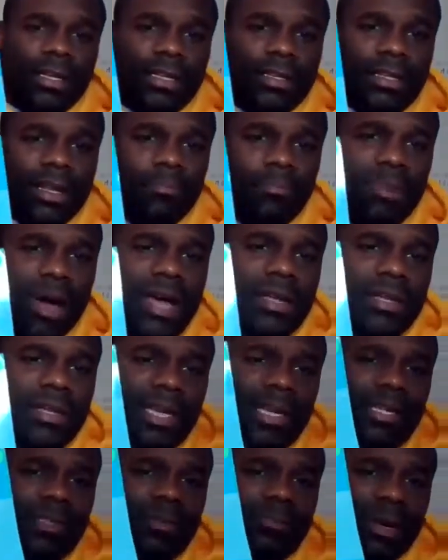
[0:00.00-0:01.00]
The
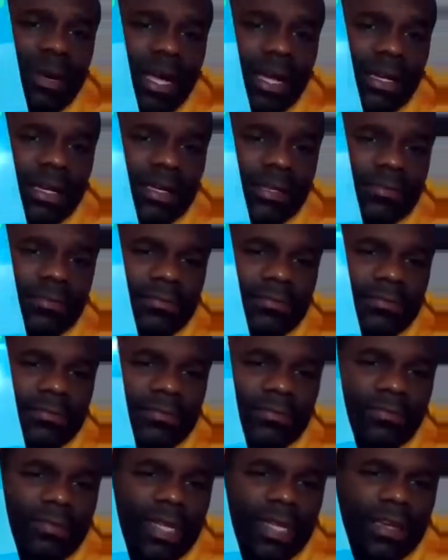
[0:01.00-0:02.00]
Bugliest Bug
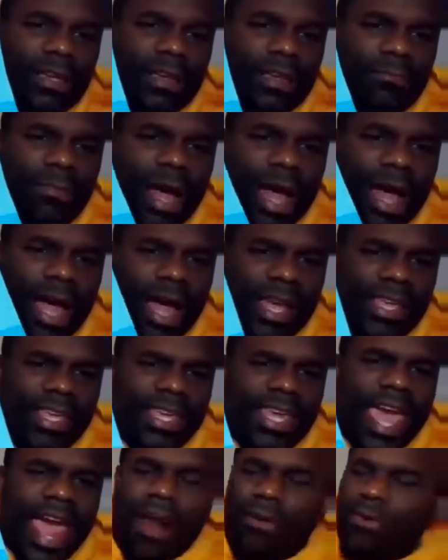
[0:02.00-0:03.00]
by
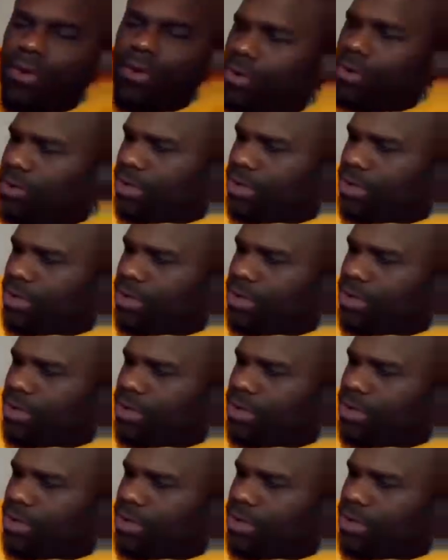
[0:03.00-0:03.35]
Carol